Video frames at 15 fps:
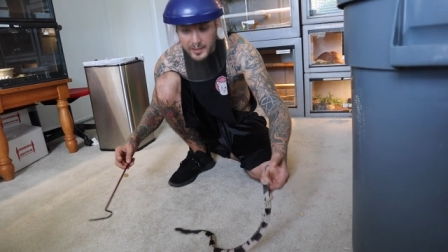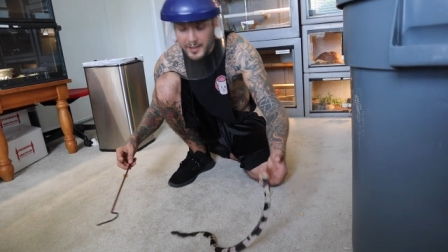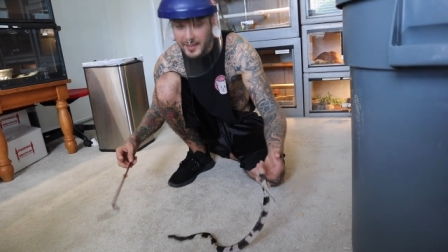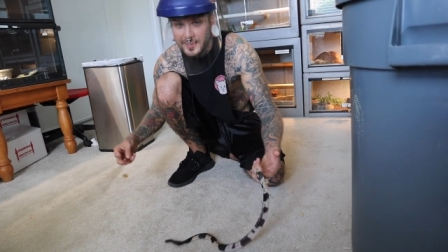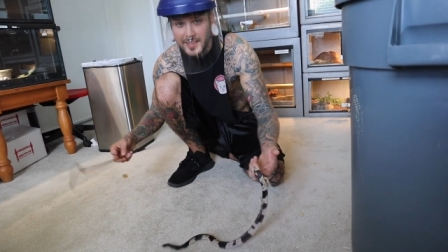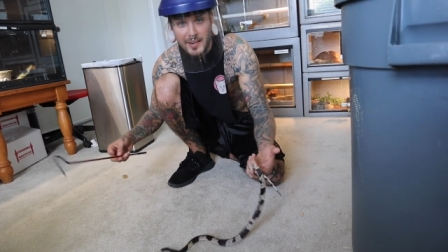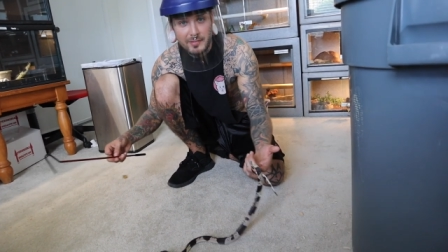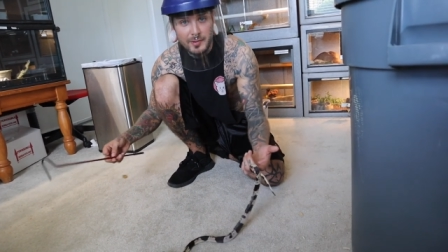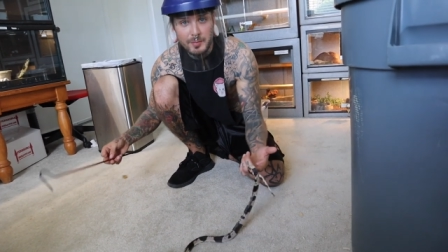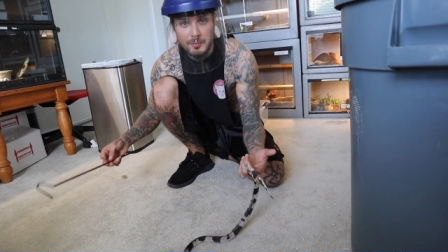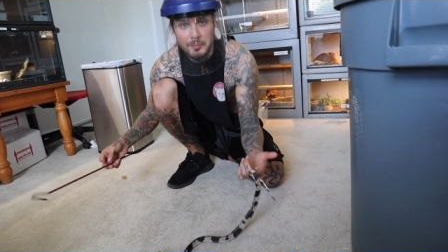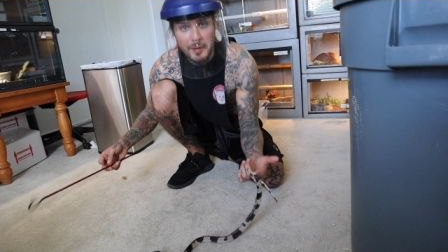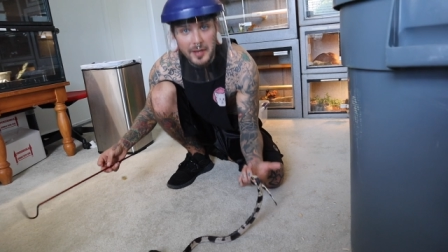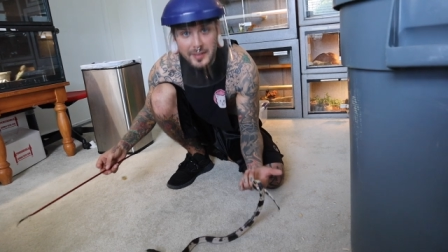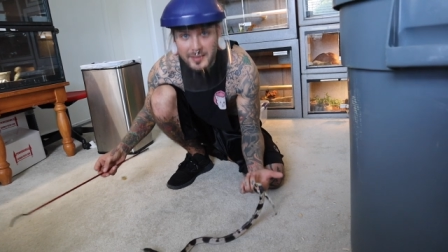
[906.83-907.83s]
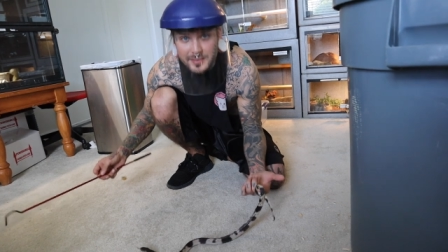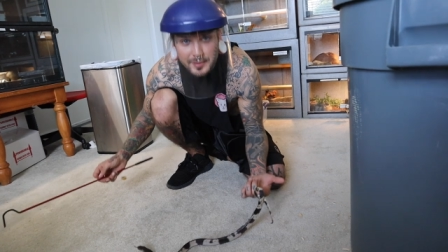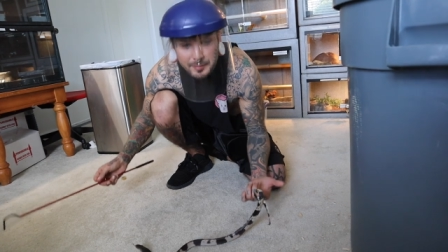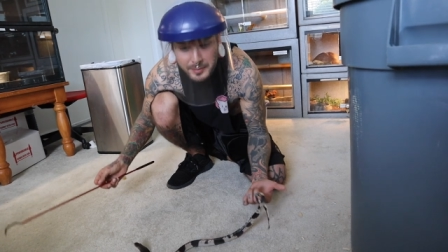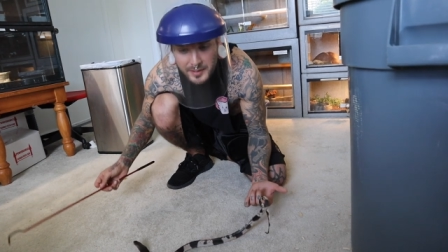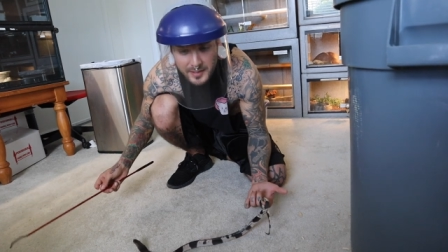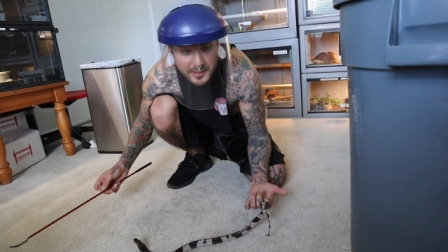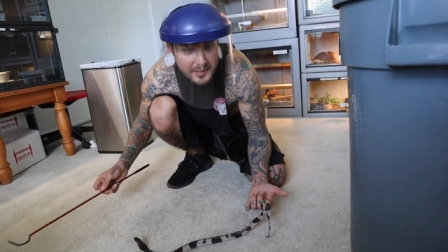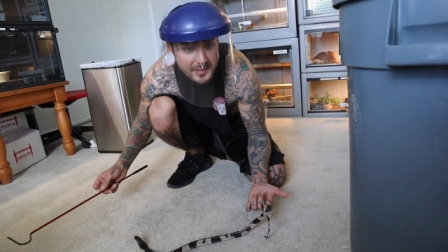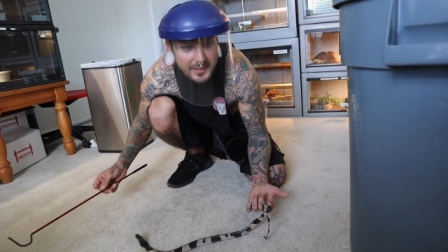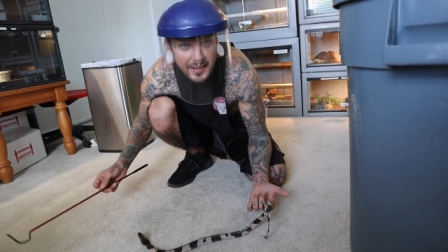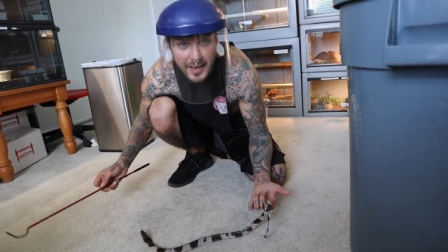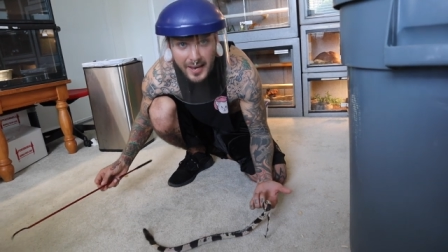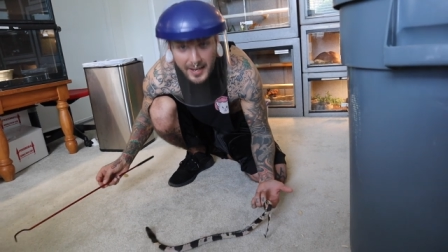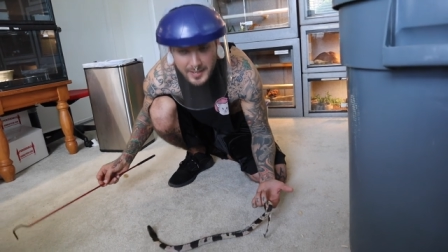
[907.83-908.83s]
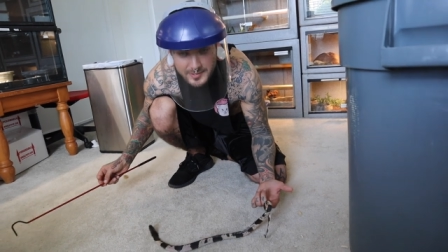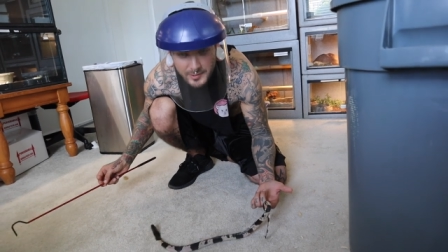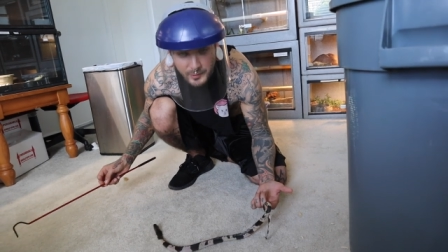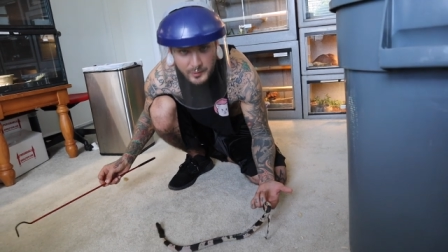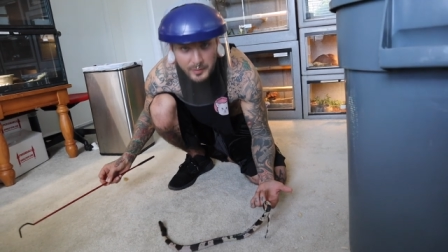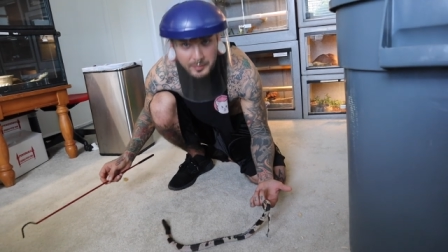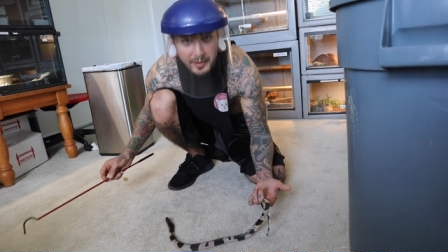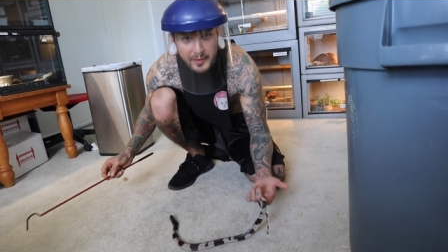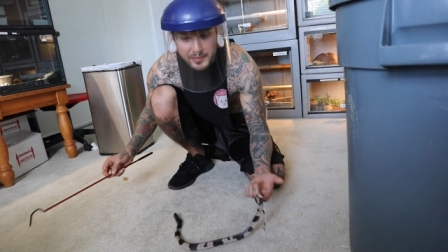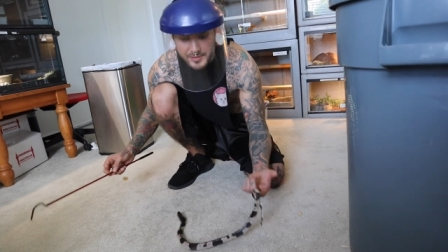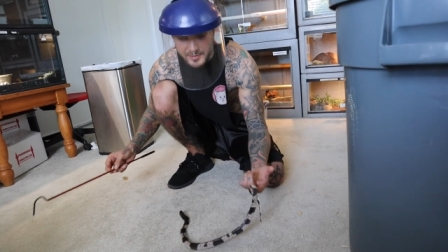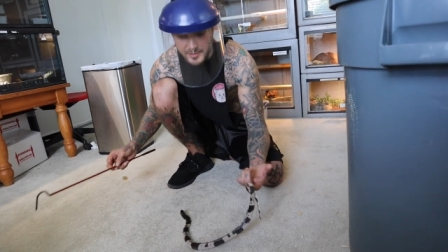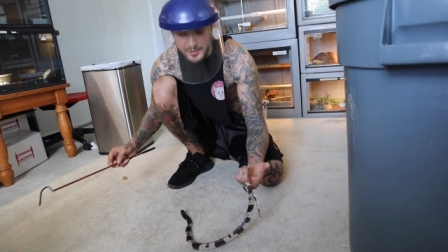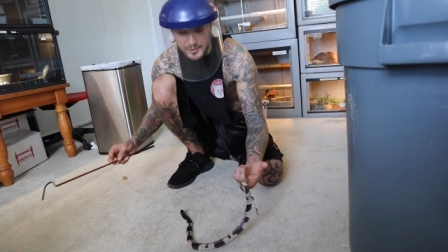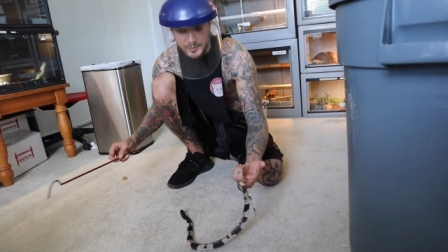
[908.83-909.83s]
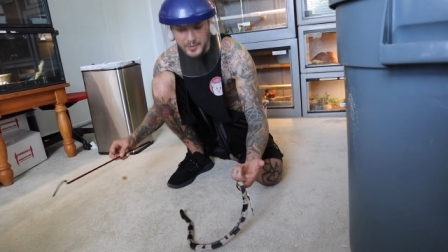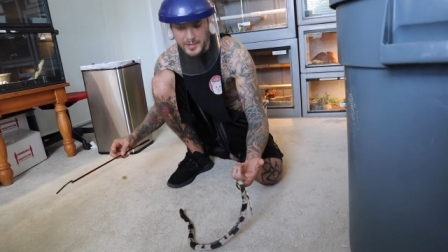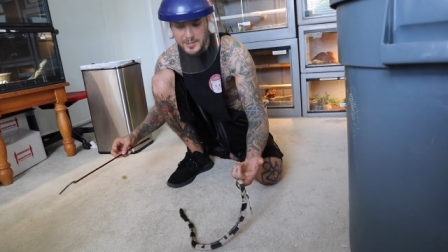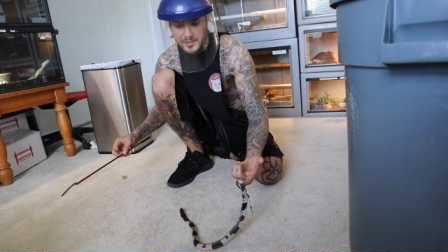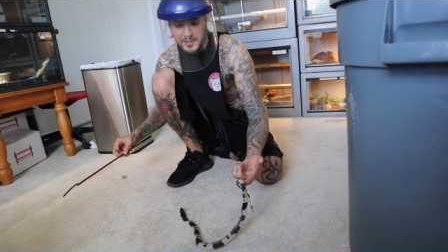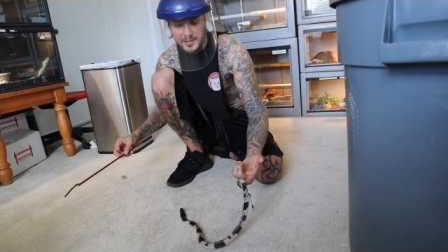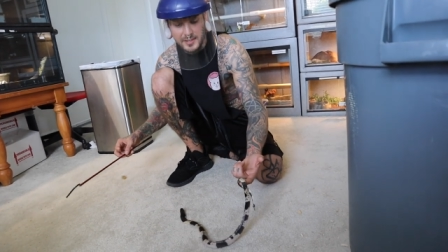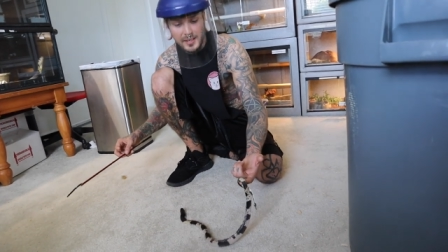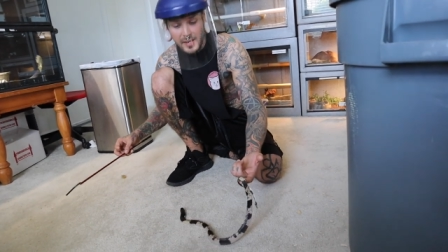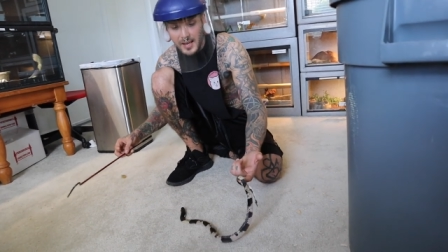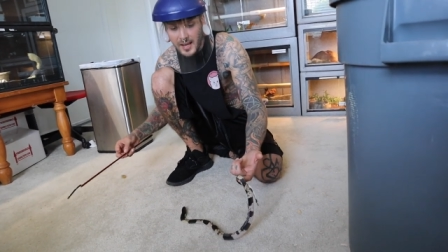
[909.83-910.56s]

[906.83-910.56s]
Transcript: I never meant to be an asshole about the situation.